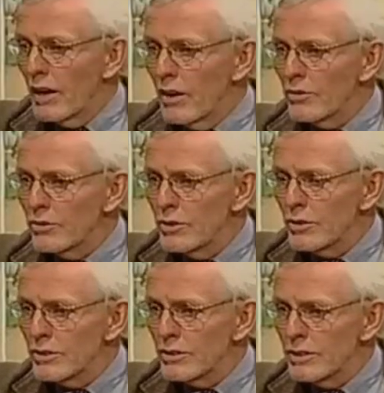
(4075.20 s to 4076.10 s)
also
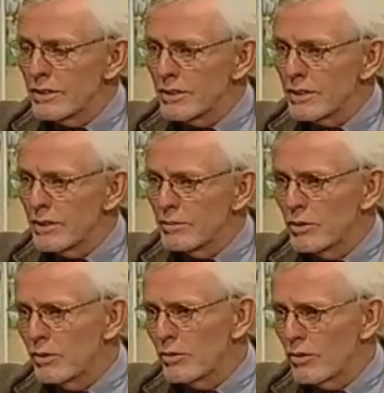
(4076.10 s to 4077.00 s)
noticed in this clip too,
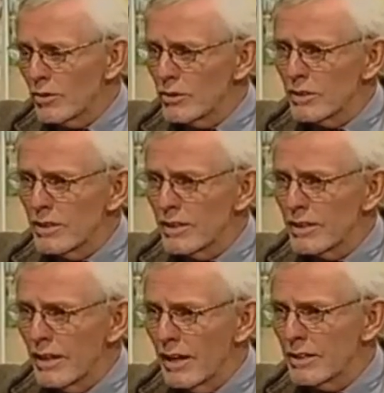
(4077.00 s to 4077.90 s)
you focused on the
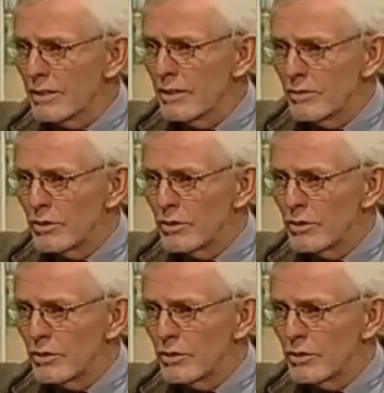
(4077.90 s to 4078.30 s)
cognitive, the